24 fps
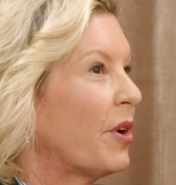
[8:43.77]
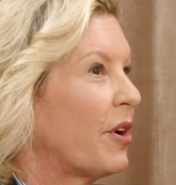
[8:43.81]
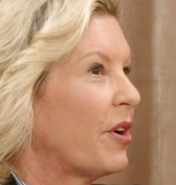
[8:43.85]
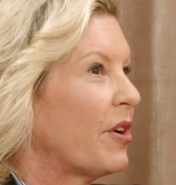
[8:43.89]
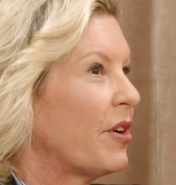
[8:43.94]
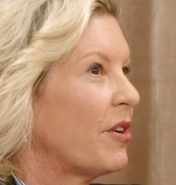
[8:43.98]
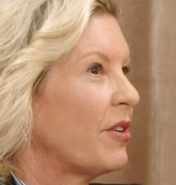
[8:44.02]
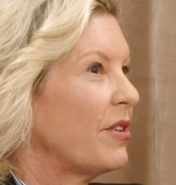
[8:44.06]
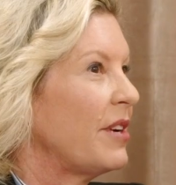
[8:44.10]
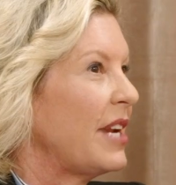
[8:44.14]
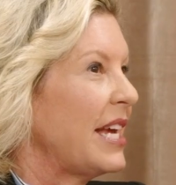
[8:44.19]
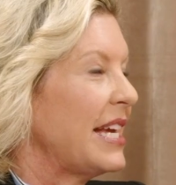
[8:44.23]

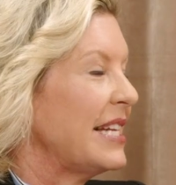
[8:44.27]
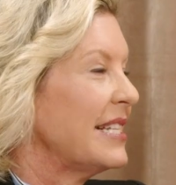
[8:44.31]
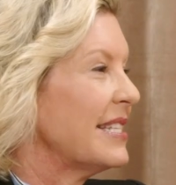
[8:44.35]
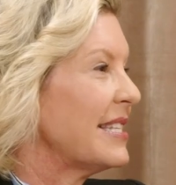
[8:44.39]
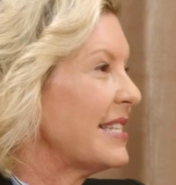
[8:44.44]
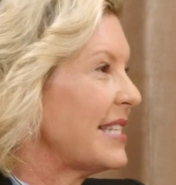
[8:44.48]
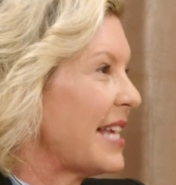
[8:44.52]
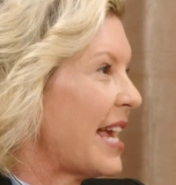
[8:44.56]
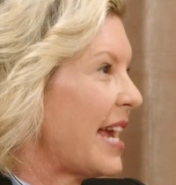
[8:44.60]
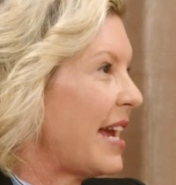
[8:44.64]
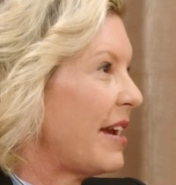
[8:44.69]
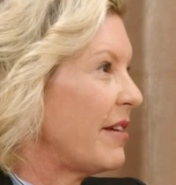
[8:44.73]
earn and
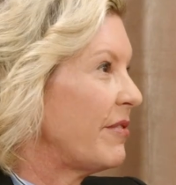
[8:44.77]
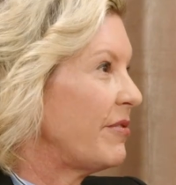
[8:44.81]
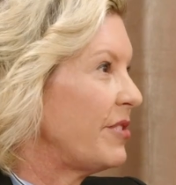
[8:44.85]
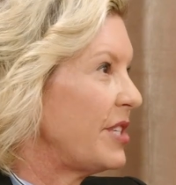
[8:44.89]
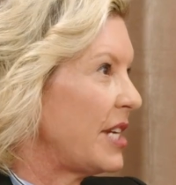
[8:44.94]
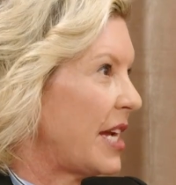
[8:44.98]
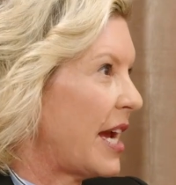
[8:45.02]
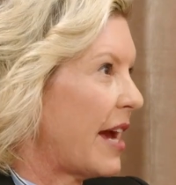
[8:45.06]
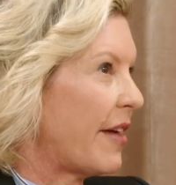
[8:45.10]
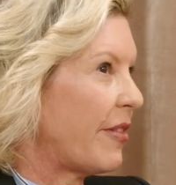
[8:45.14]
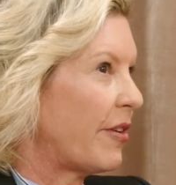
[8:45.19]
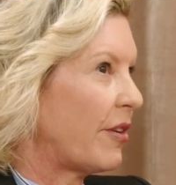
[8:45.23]
save
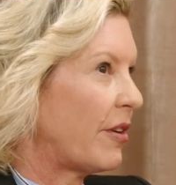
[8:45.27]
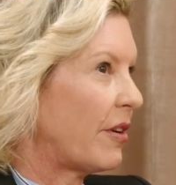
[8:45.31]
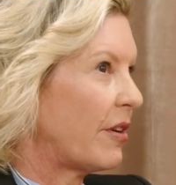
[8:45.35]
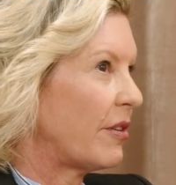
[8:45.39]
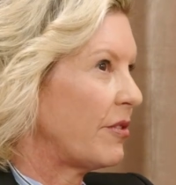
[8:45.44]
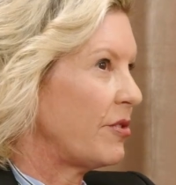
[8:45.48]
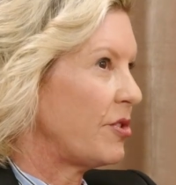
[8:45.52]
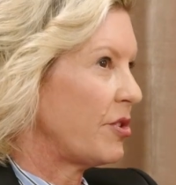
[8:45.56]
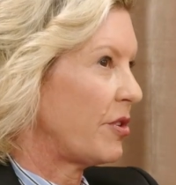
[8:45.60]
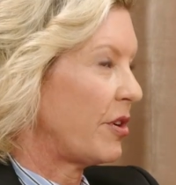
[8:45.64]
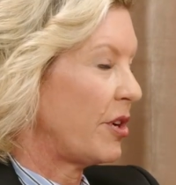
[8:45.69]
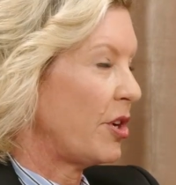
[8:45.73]

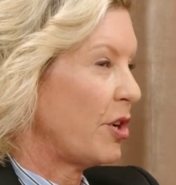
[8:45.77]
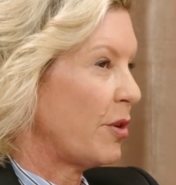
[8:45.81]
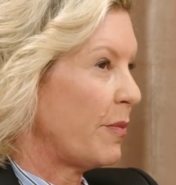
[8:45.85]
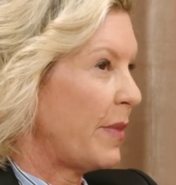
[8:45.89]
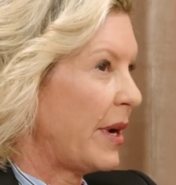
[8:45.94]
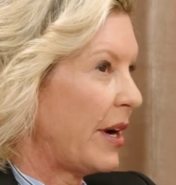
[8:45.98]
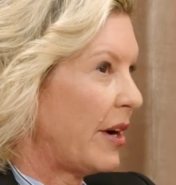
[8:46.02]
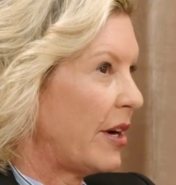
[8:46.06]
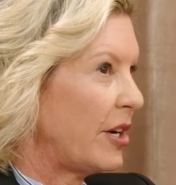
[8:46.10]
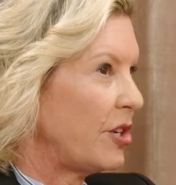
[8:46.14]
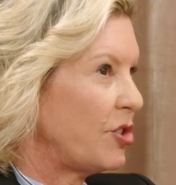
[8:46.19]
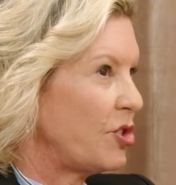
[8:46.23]
together during your
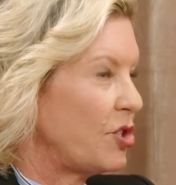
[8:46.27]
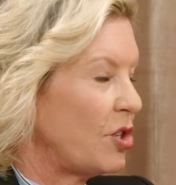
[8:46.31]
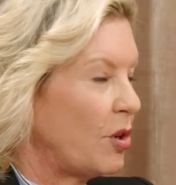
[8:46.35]
marriage.